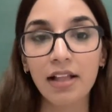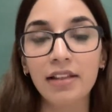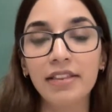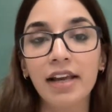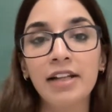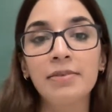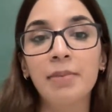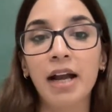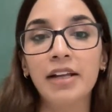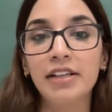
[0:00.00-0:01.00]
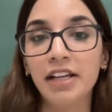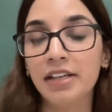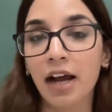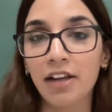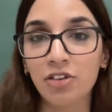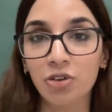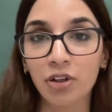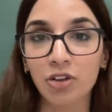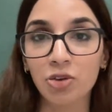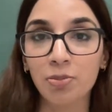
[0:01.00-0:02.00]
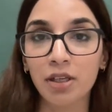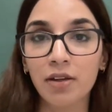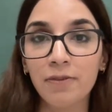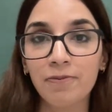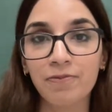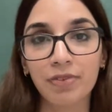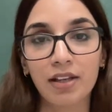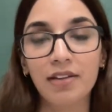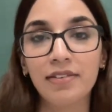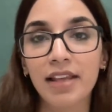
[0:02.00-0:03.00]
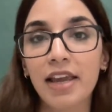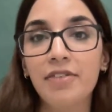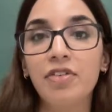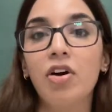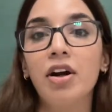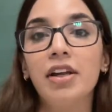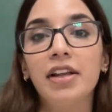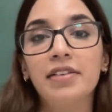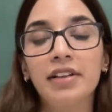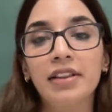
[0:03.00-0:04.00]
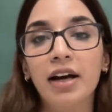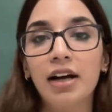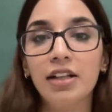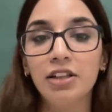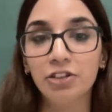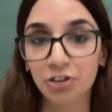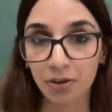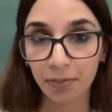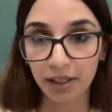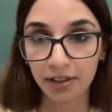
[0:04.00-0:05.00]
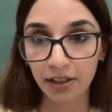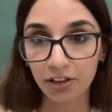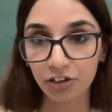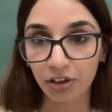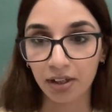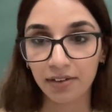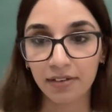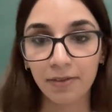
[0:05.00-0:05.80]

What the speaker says: then my data is going to be safe, or it's in the legitimate interest.